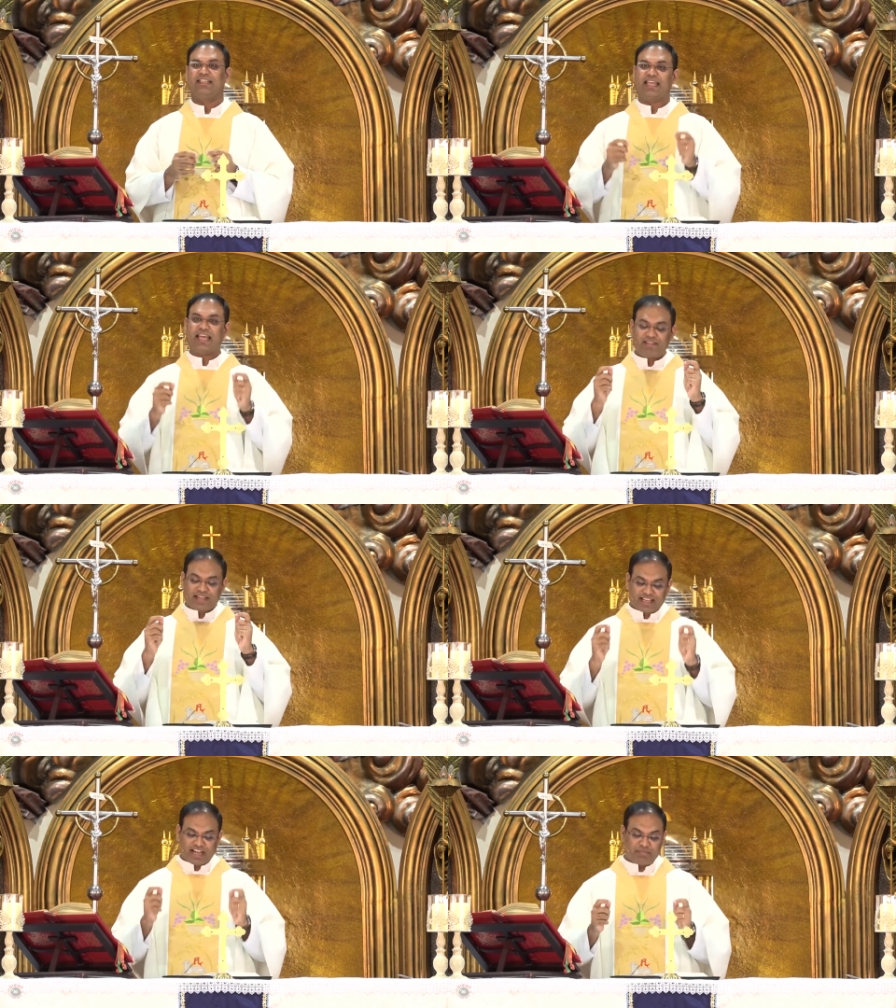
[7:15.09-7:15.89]
They
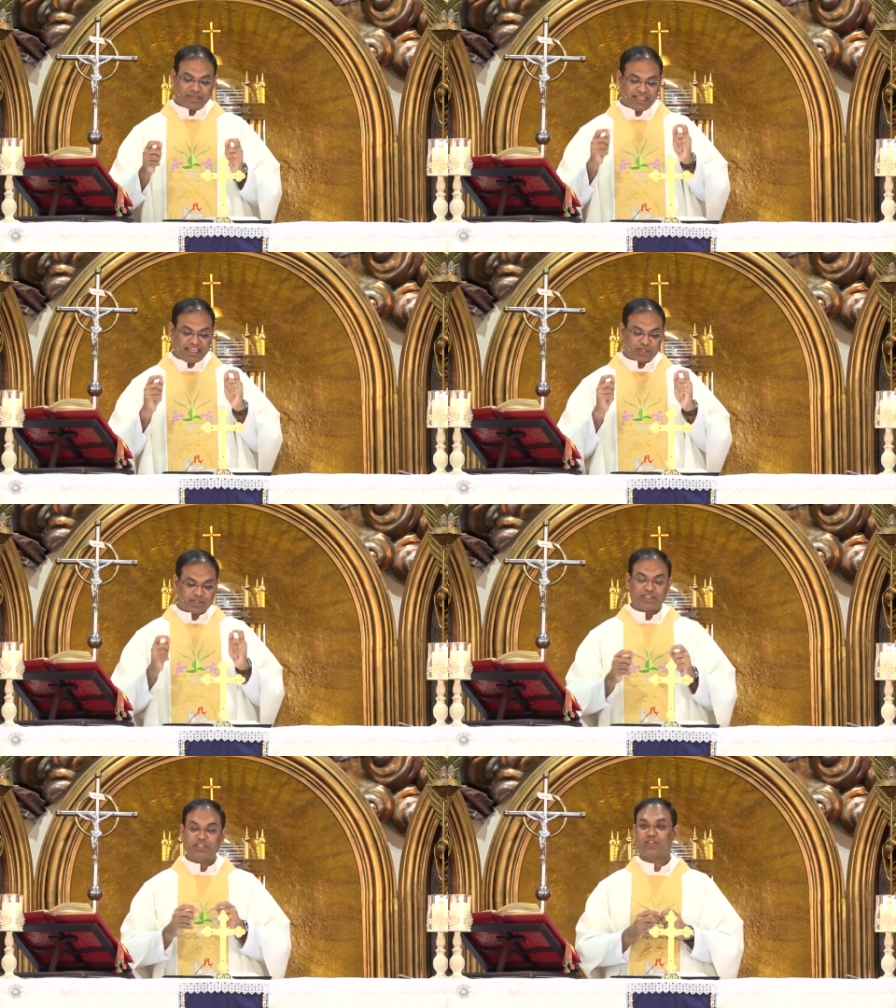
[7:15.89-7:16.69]
were coming in
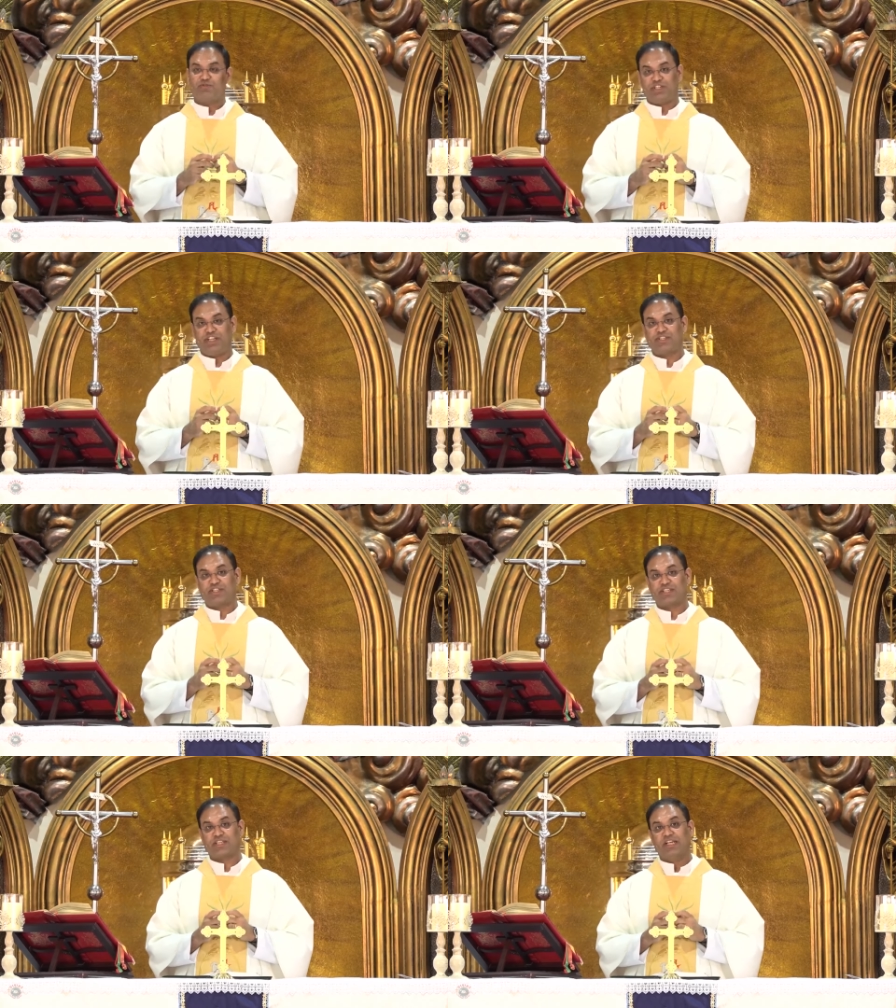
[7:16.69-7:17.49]
search of
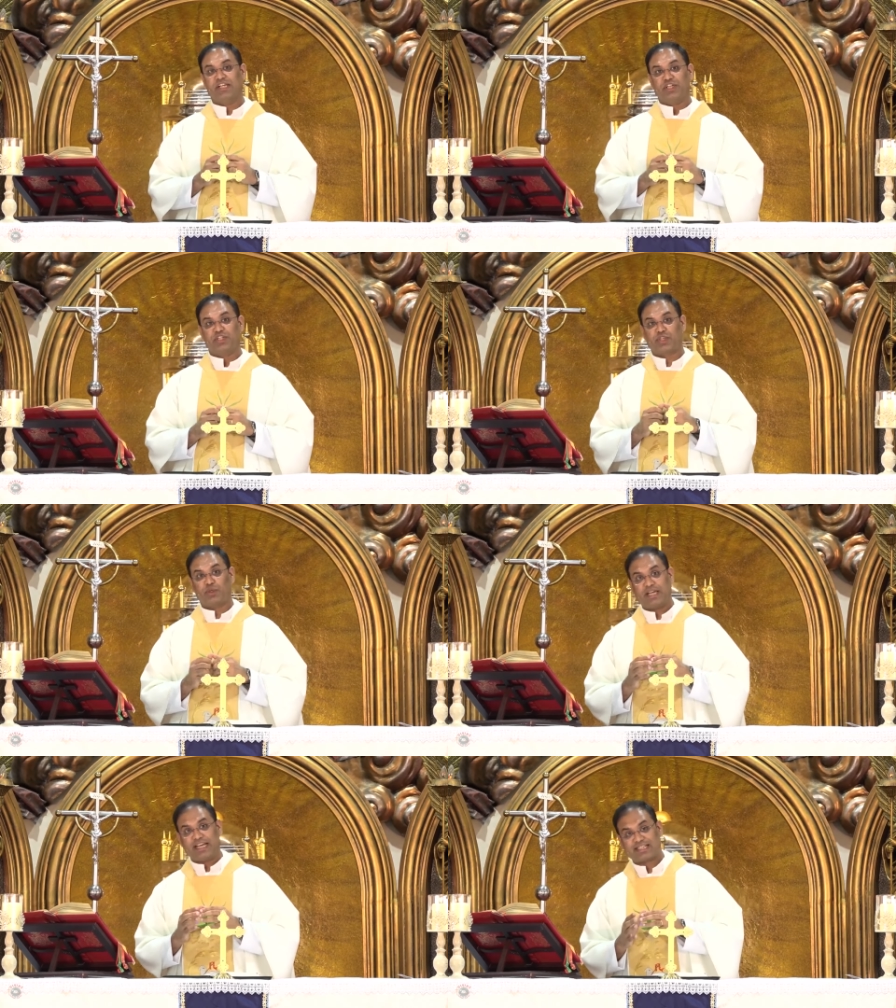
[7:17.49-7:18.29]
Jesus
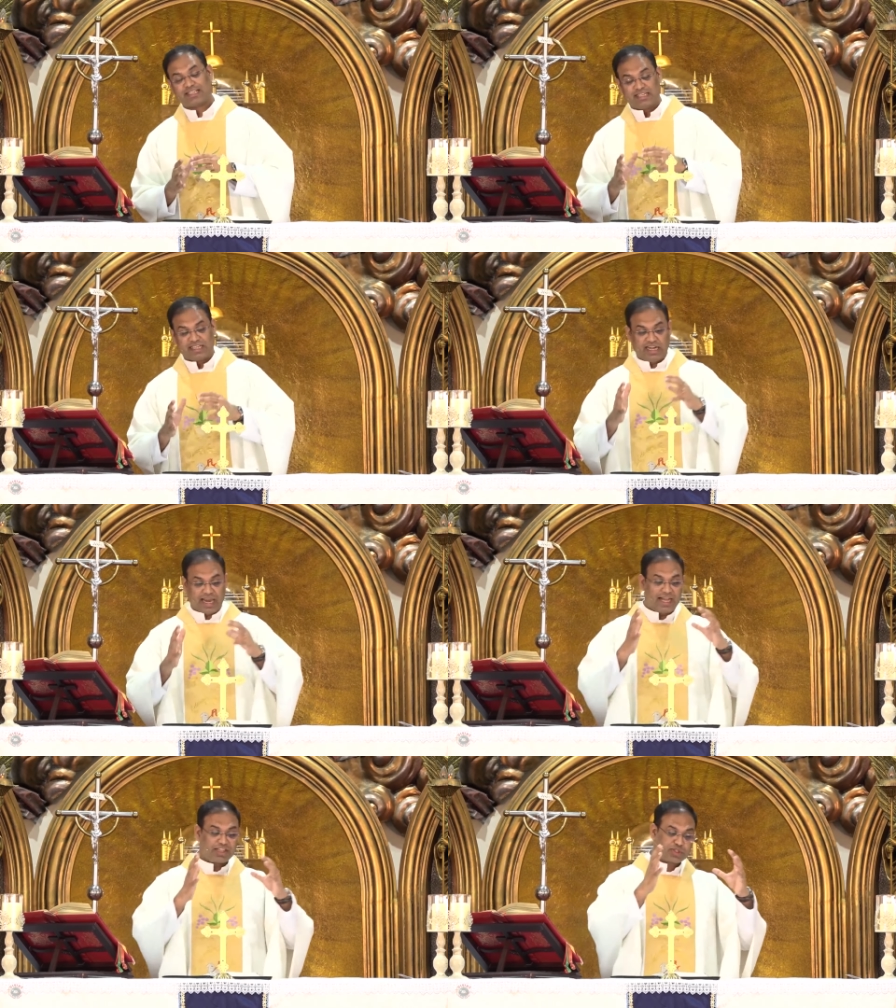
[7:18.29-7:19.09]
so that
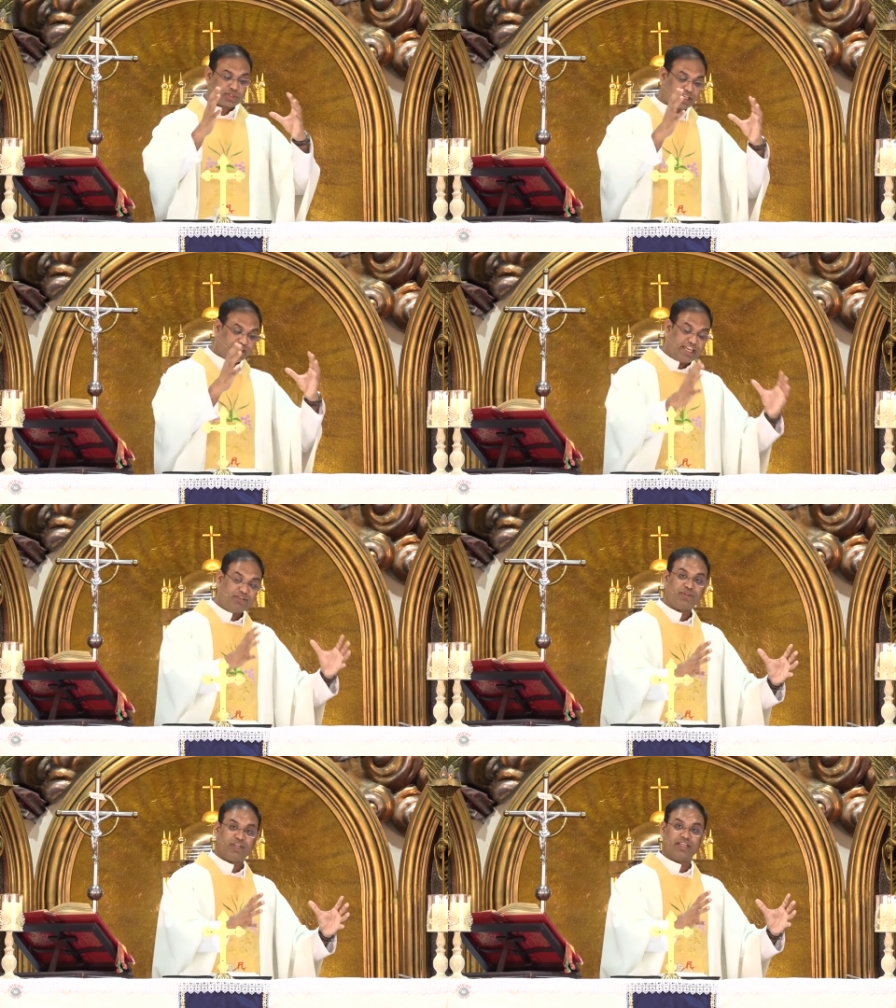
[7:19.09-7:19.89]
last
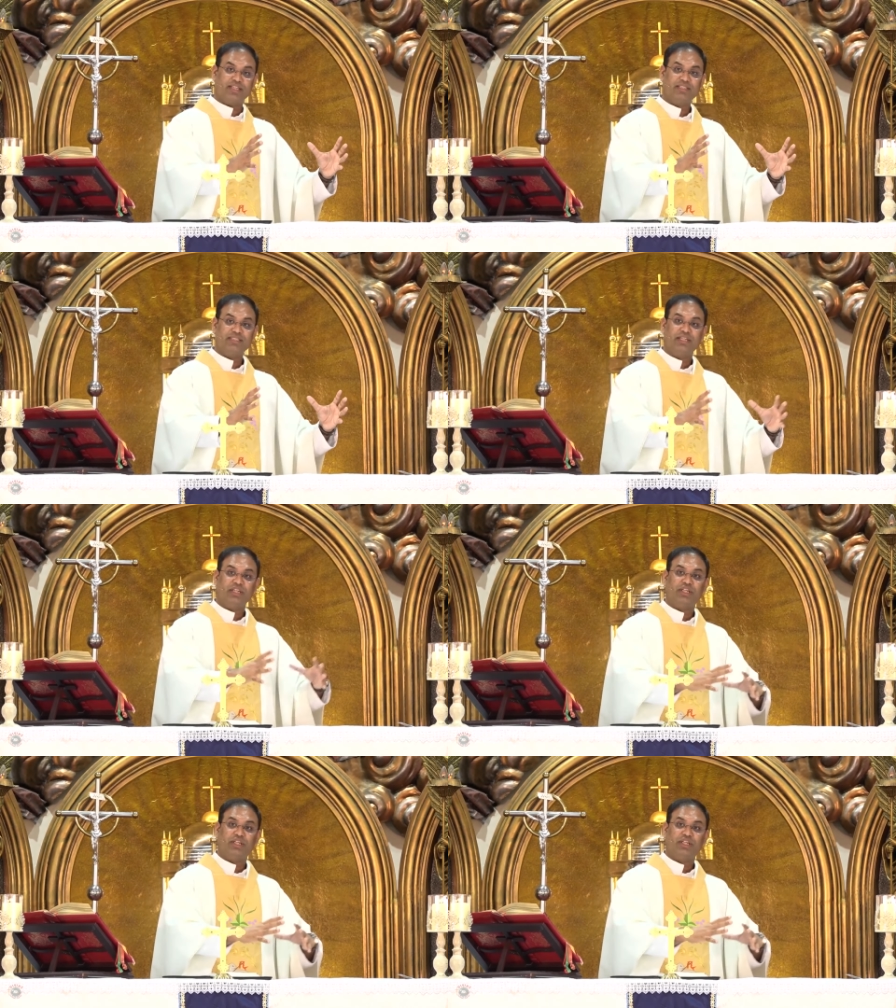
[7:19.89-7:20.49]
evening